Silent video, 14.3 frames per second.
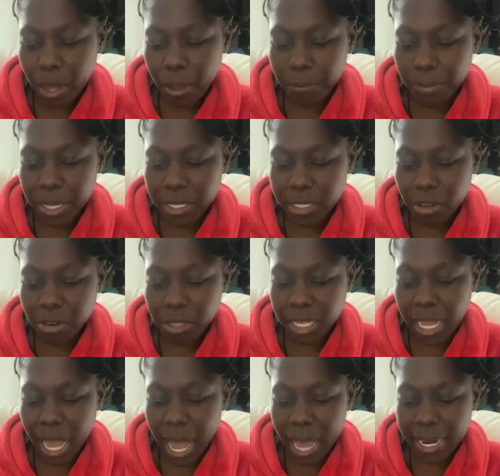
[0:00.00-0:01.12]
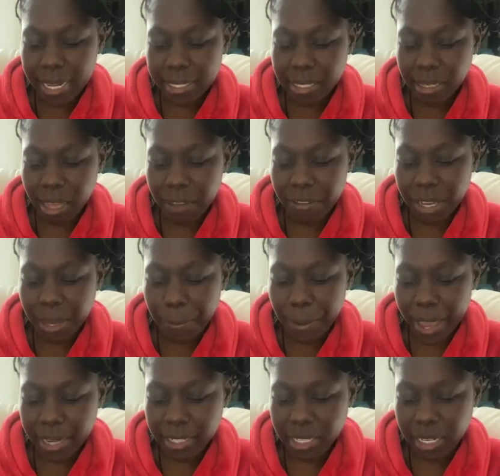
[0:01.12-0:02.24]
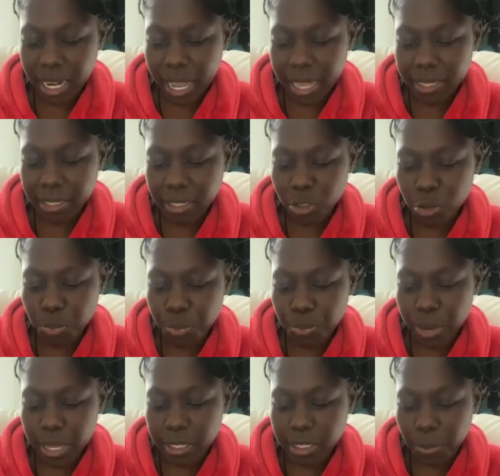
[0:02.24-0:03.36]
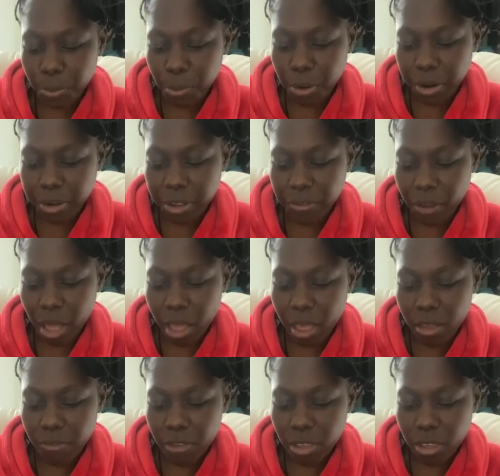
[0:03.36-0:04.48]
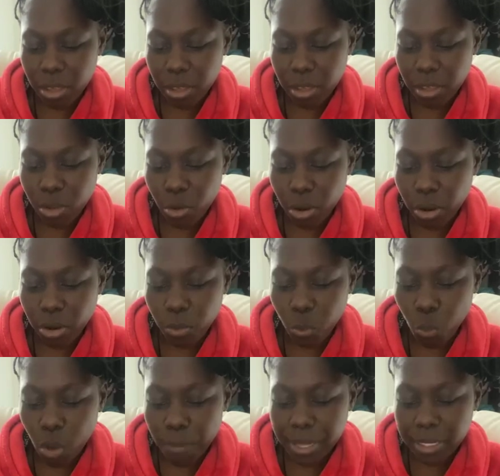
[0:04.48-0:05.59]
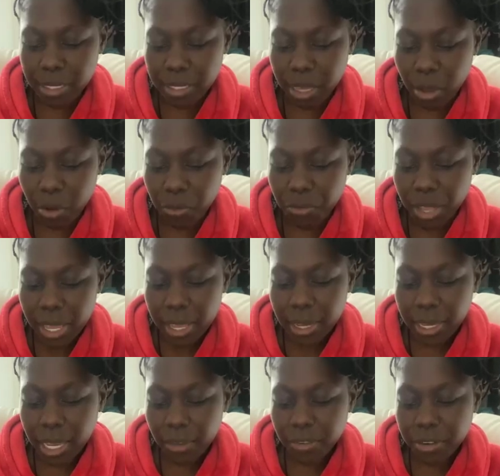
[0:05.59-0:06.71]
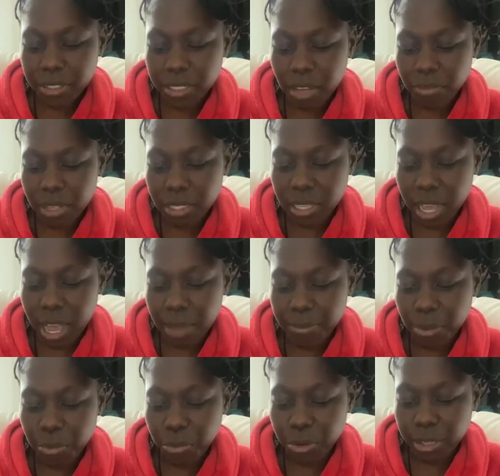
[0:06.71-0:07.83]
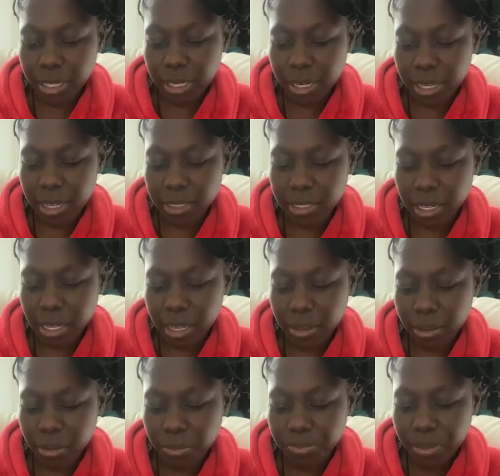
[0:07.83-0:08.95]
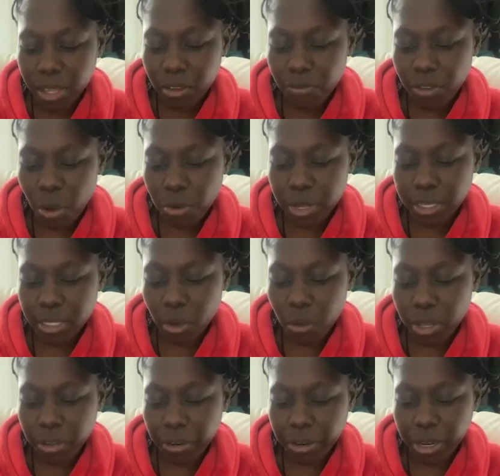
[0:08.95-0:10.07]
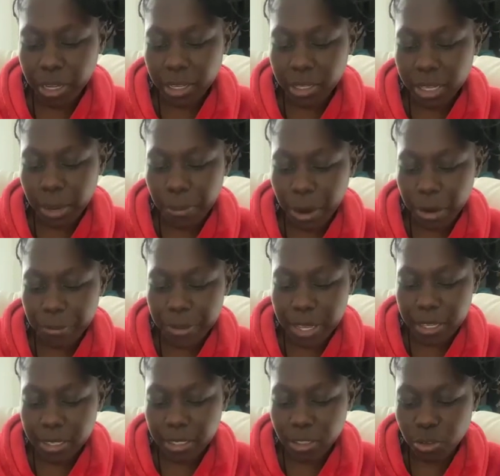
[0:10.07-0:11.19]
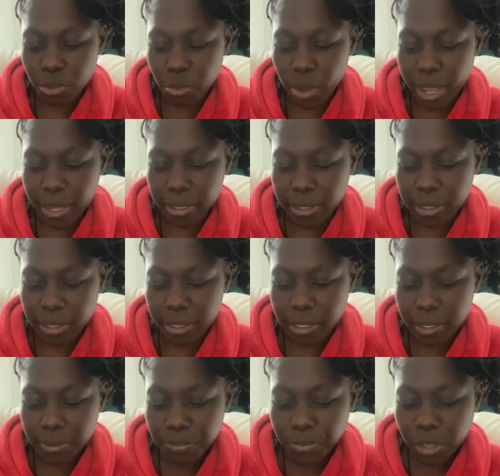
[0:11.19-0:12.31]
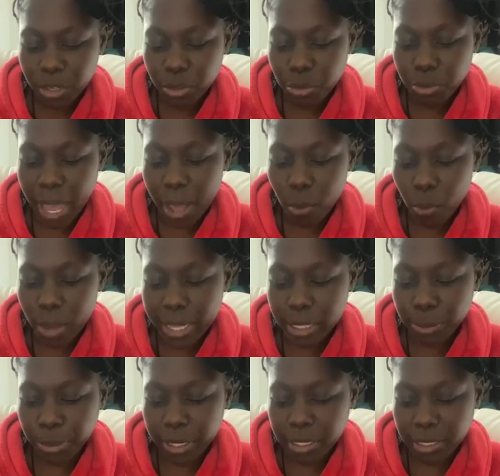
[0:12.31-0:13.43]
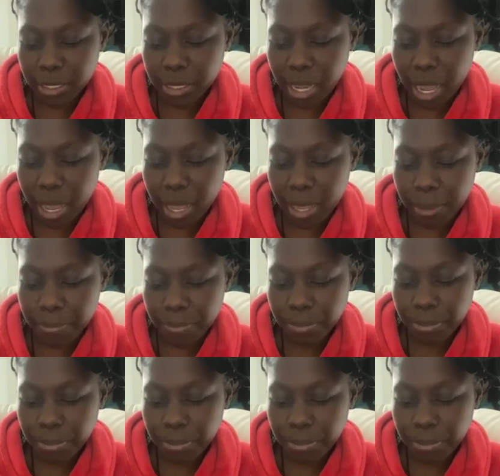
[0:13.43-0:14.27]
be totally honest, loving, and patient, and supportive of your woman self. Give yourself the time you really need to heal. Focus on your healing purpose. Do not waste precious time.